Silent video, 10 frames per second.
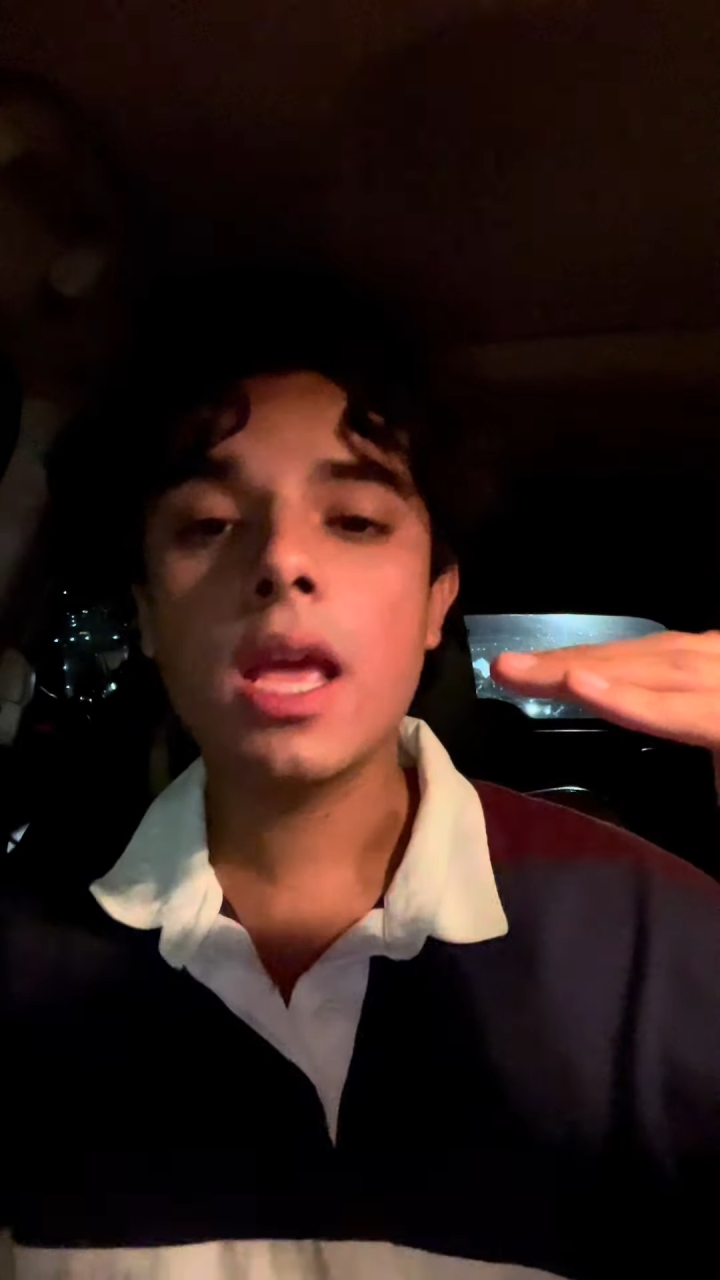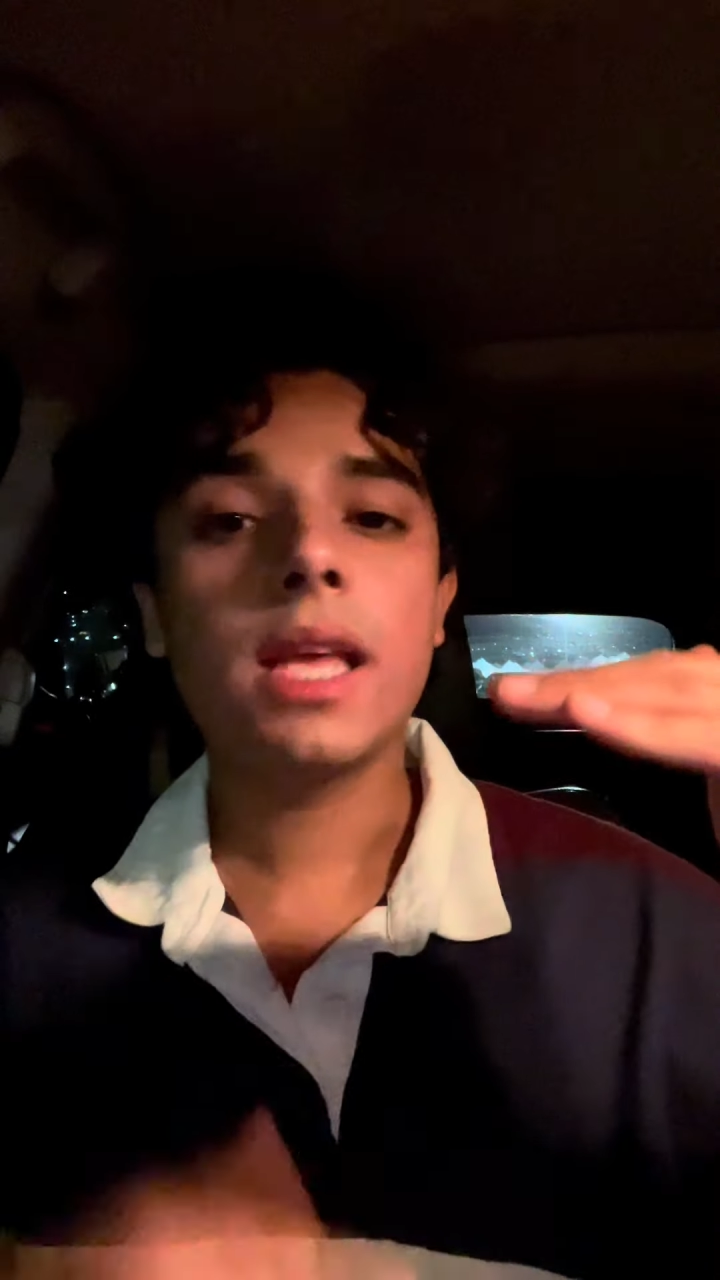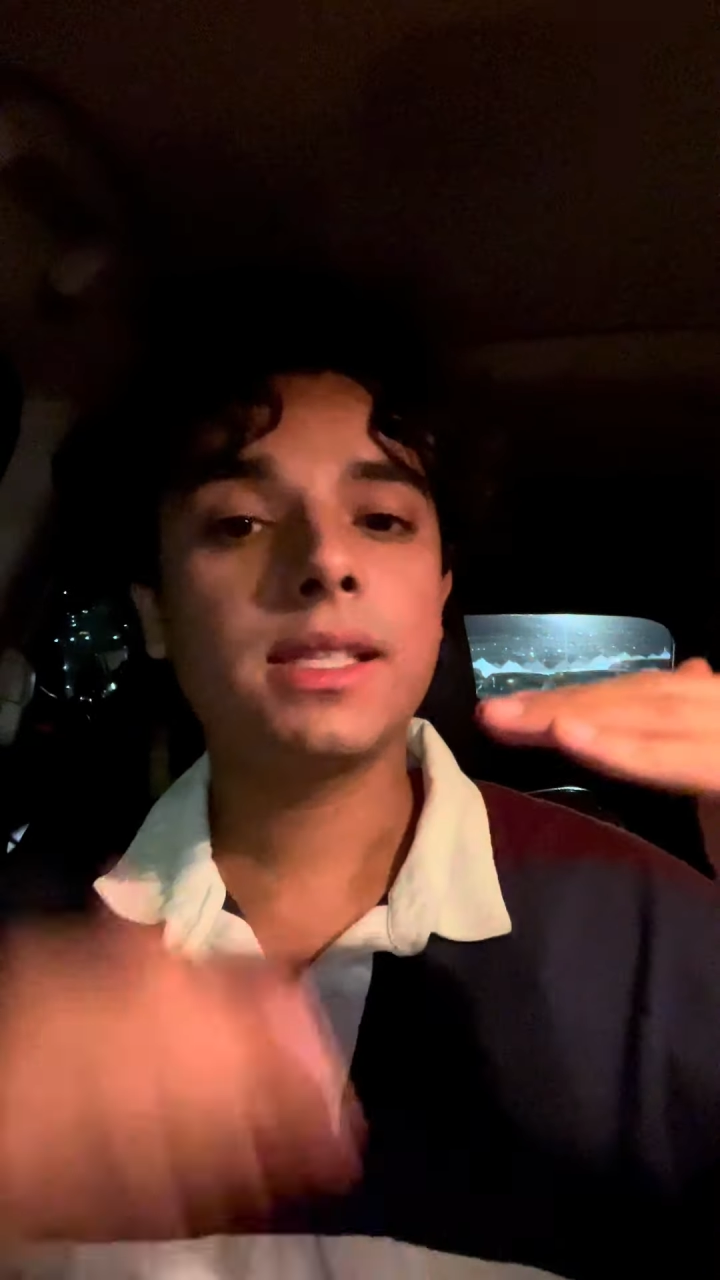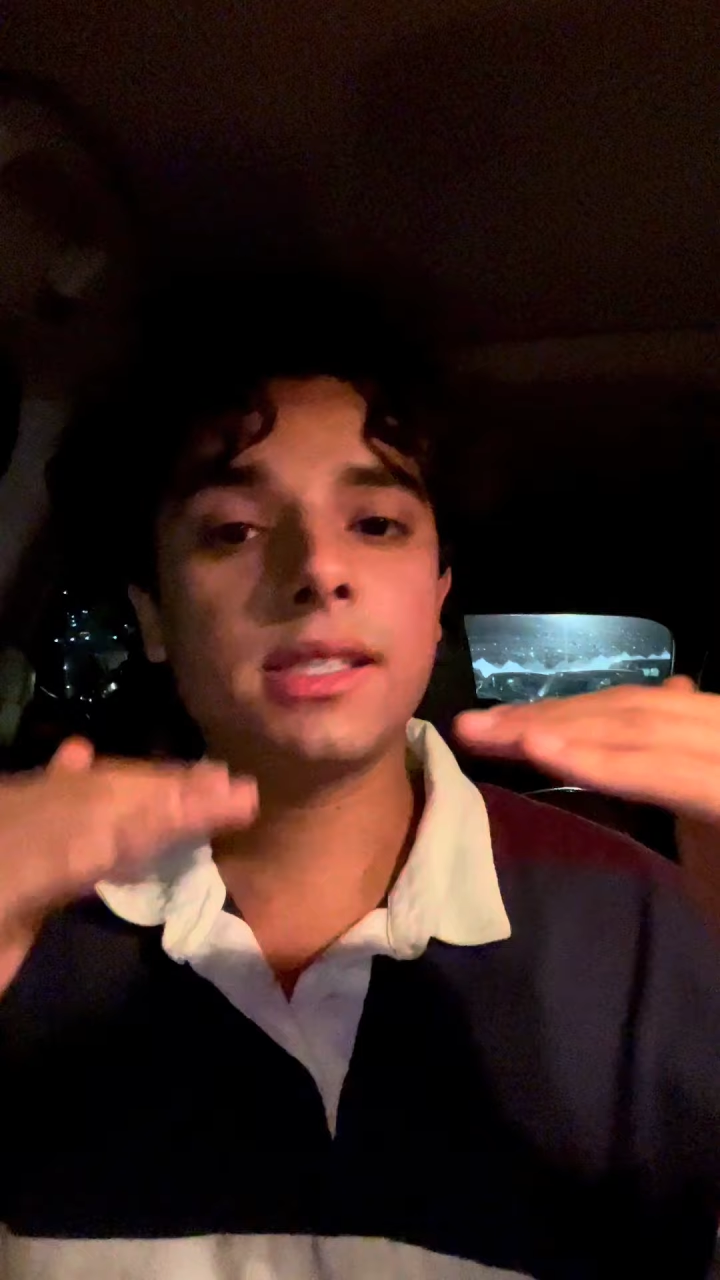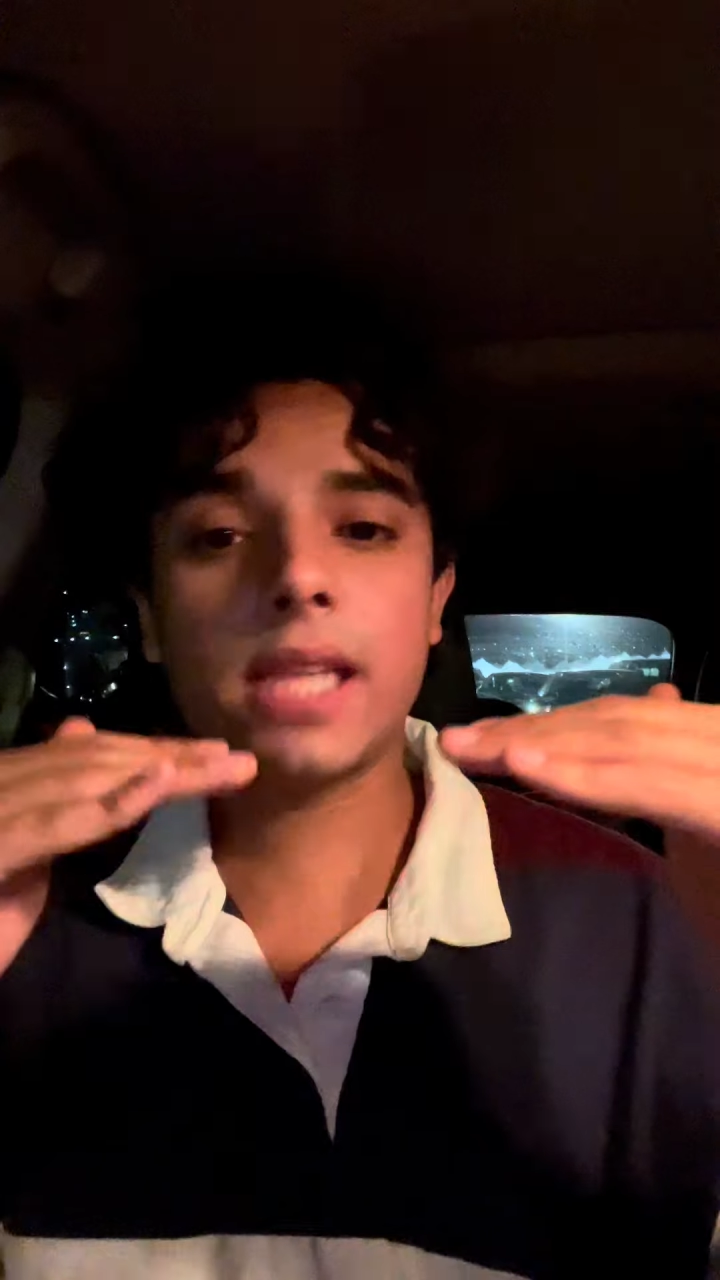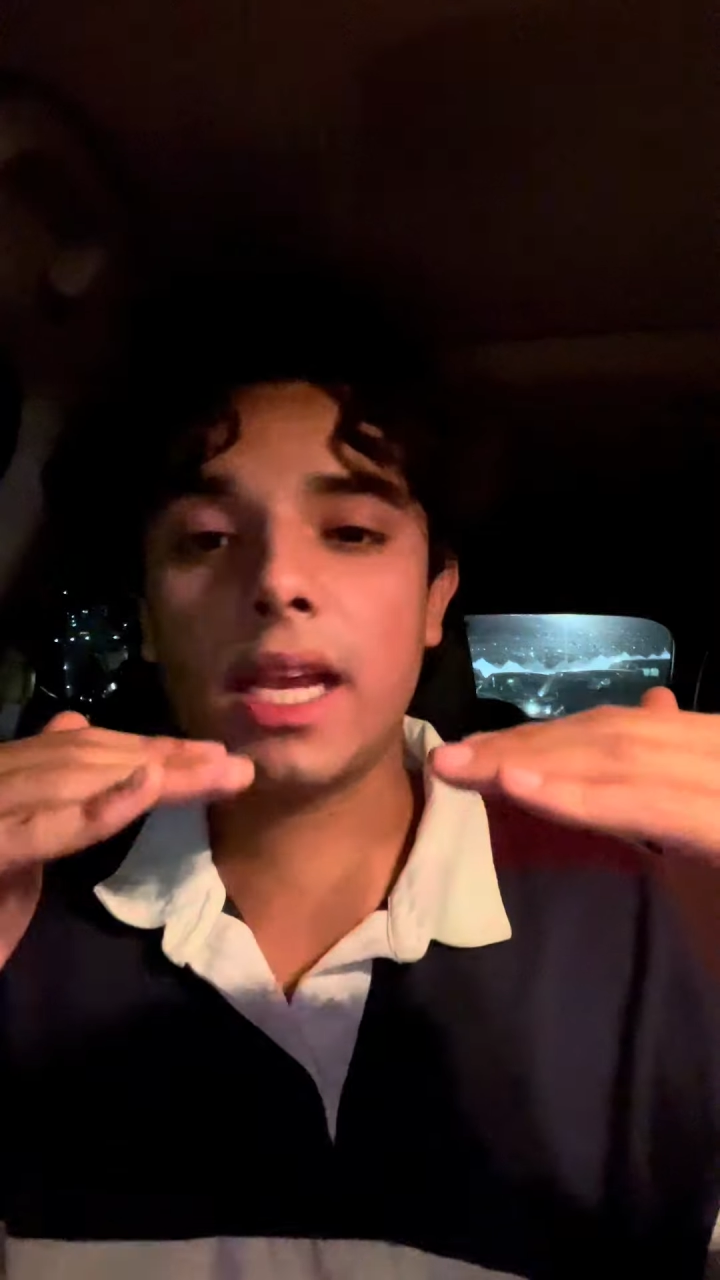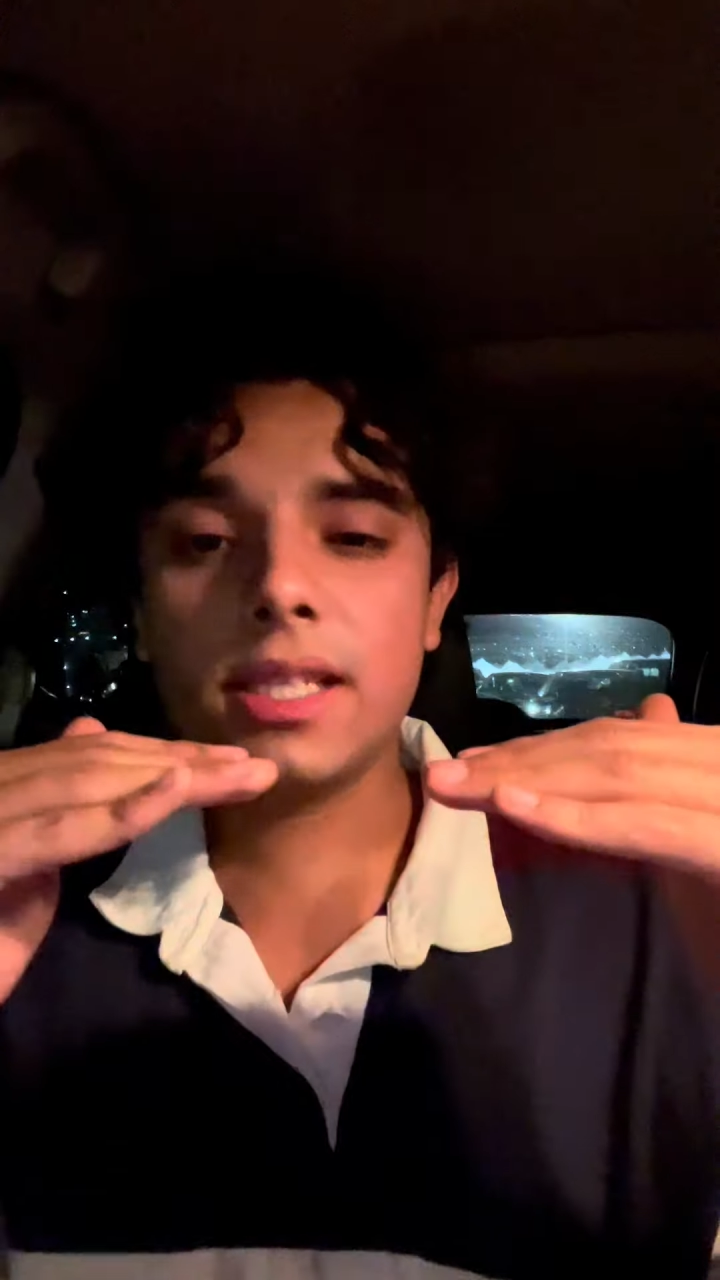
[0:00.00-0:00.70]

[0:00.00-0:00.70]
staying